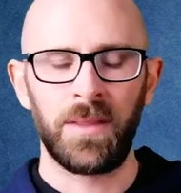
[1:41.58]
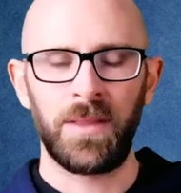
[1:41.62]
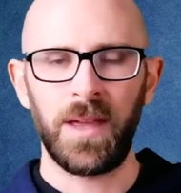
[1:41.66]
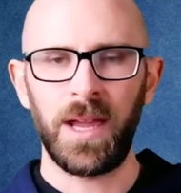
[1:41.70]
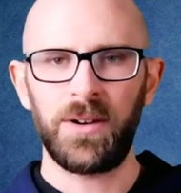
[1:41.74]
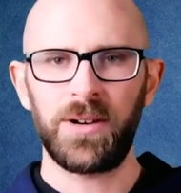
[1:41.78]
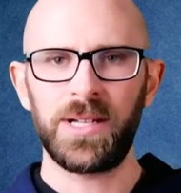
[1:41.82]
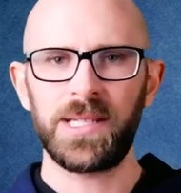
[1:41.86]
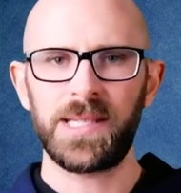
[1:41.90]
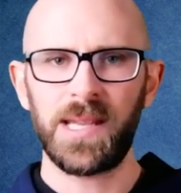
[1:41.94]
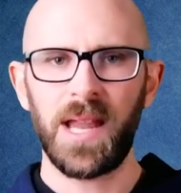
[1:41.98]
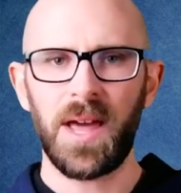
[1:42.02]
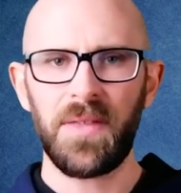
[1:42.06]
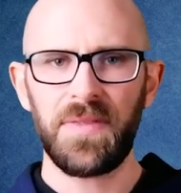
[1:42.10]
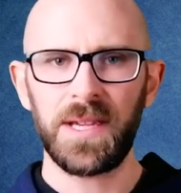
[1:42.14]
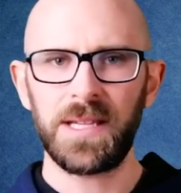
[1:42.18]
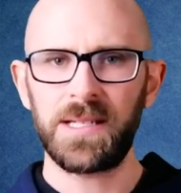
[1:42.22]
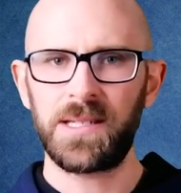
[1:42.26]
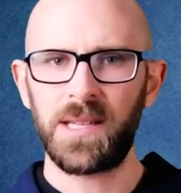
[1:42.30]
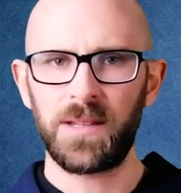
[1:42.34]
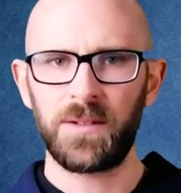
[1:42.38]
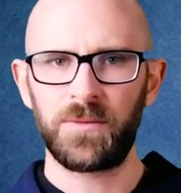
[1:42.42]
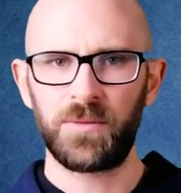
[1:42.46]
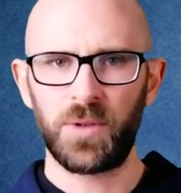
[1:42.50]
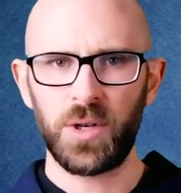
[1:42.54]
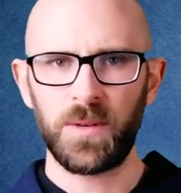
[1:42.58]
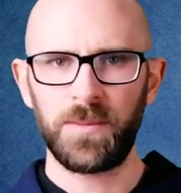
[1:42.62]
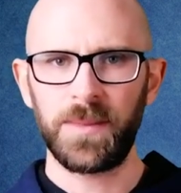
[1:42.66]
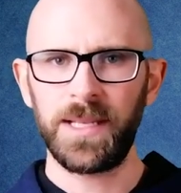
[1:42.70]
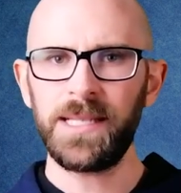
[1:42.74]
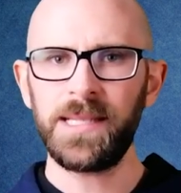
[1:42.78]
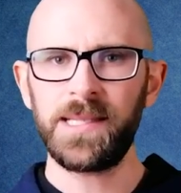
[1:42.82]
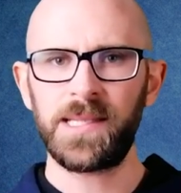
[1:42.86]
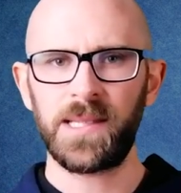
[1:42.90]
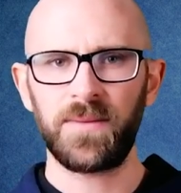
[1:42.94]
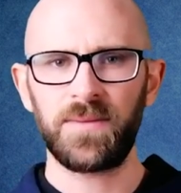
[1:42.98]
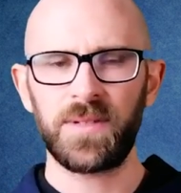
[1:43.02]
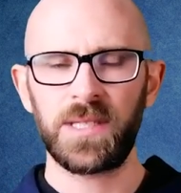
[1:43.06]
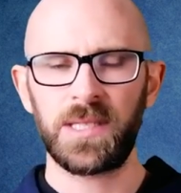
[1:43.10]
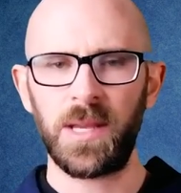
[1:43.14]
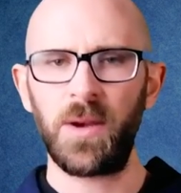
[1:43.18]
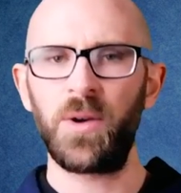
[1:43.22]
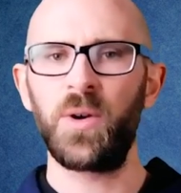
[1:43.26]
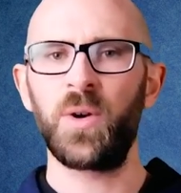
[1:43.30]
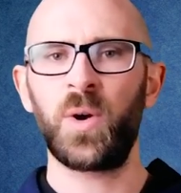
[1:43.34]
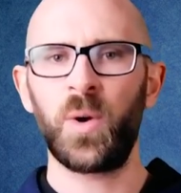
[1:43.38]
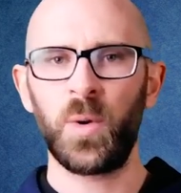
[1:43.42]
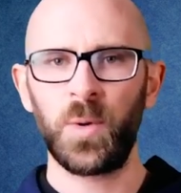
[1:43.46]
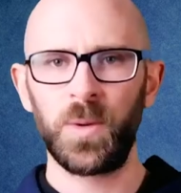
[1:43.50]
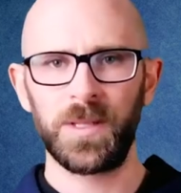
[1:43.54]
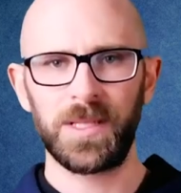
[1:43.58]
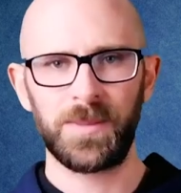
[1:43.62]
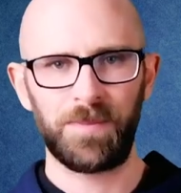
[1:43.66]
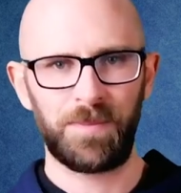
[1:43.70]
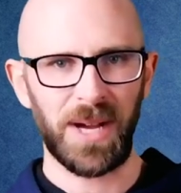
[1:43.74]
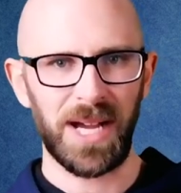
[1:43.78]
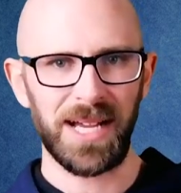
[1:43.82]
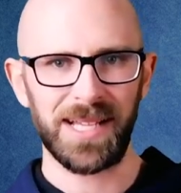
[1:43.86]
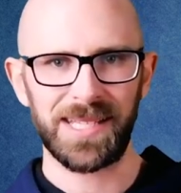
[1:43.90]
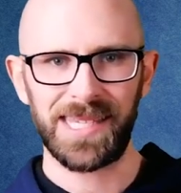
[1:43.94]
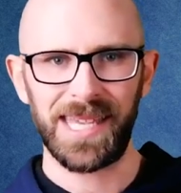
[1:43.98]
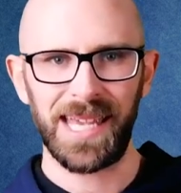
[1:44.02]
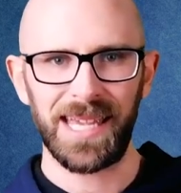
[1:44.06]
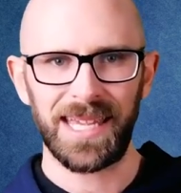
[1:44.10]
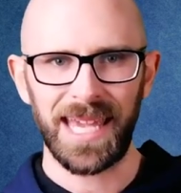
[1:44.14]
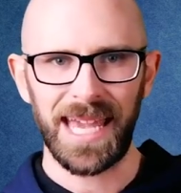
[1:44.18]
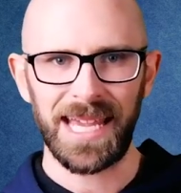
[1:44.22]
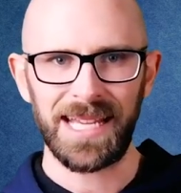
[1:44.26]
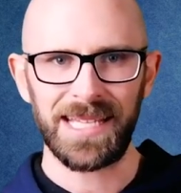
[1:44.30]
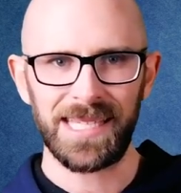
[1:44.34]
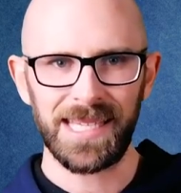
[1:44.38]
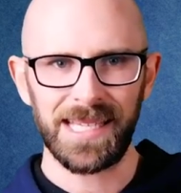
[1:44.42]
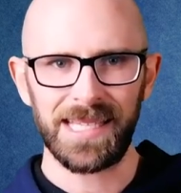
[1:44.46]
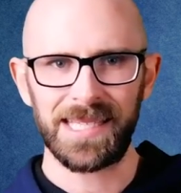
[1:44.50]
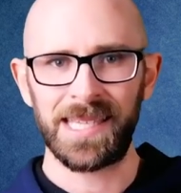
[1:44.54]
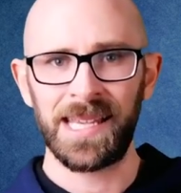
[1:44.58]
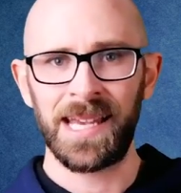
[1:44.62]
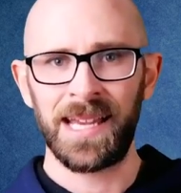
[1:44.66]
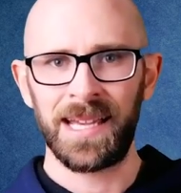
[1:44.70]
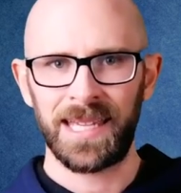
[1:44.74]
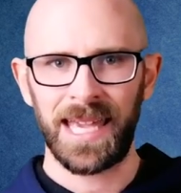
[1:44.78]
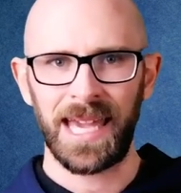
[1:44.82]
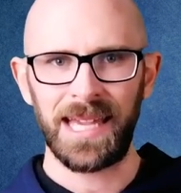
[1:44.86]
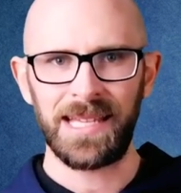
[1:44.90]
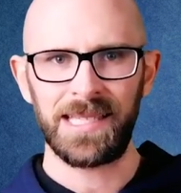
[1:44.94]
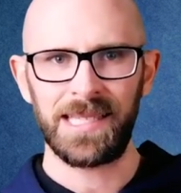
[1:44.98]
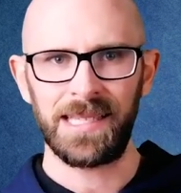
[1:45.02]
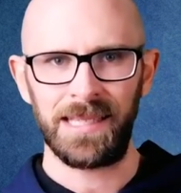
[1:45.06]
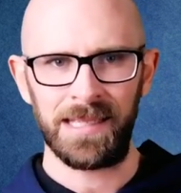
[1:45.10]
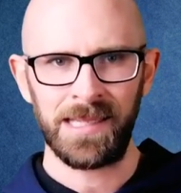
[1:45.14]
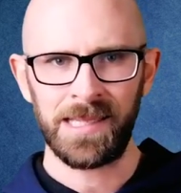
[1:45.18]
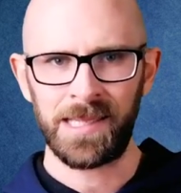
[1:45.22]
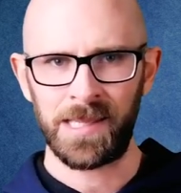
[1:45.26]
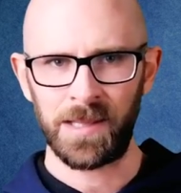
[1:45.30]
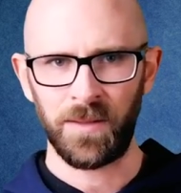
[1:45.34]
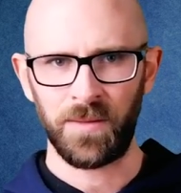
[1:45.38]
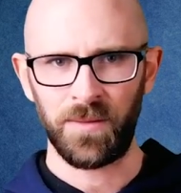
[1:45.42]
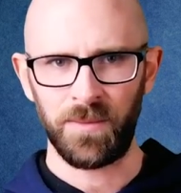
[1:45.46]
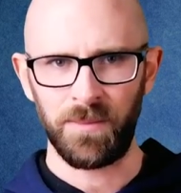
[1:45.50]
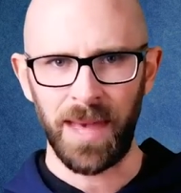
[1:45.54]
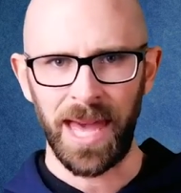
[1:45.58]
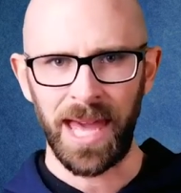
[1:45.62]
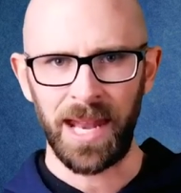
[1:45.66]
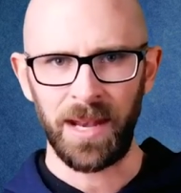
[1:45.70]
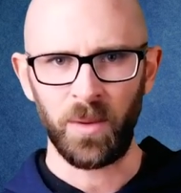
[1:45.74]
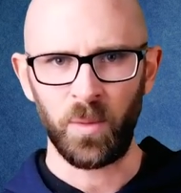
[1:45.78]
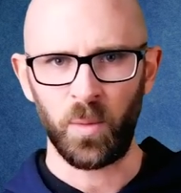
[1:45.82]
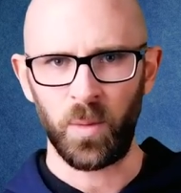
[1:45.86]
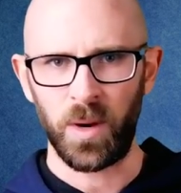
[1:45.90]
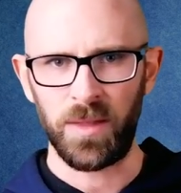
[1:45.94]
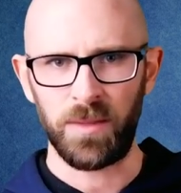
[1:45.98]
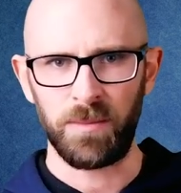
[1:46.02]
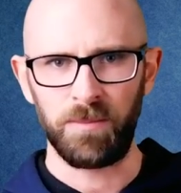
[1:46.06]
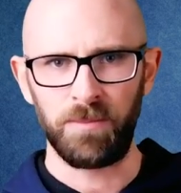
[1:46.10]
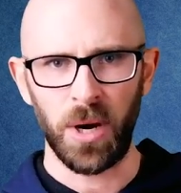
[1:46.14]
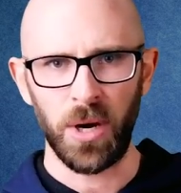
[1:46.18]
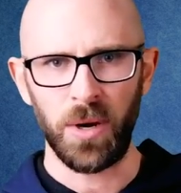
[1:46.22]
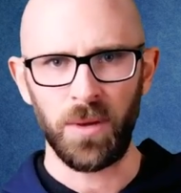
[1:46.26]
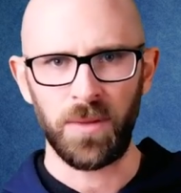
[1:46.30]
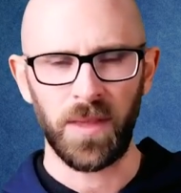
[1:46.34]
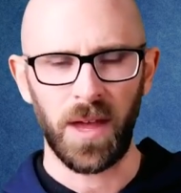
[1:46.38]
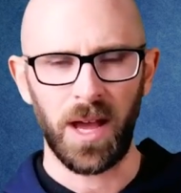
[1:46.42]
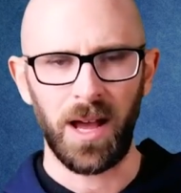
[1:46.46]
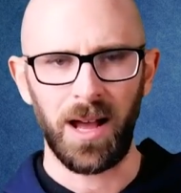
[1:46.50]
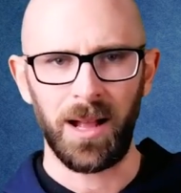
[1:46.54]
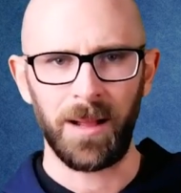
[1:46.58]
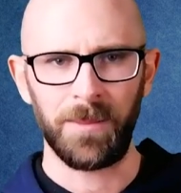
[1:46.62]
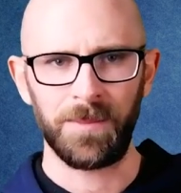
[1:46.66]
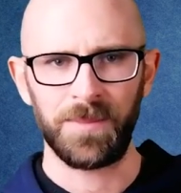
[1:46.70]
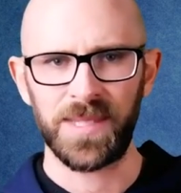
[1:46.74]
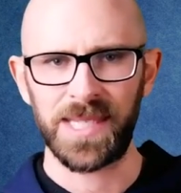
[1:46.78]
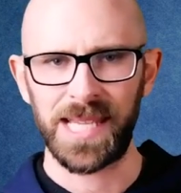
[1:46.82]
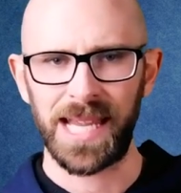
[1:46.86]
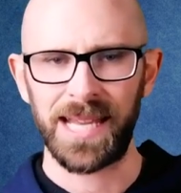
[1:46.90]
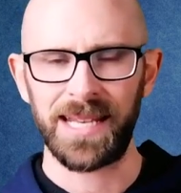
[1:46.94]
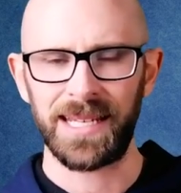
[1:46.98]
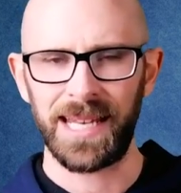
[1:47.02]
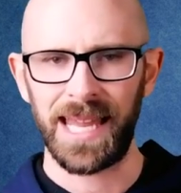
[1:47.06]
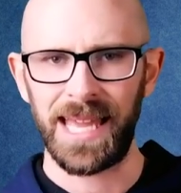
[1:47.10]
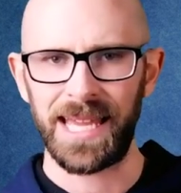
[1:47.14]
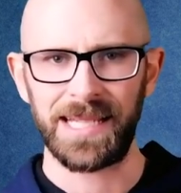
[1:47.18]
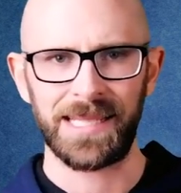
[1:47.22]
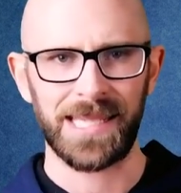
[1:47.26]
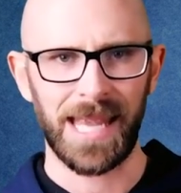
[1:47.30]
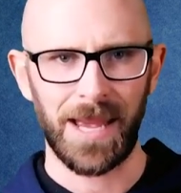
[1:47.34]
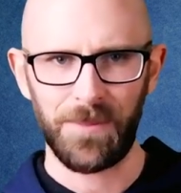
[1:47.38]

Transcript: There is nothing to the rumours of so-called basket cases, cases of men with both arms and legs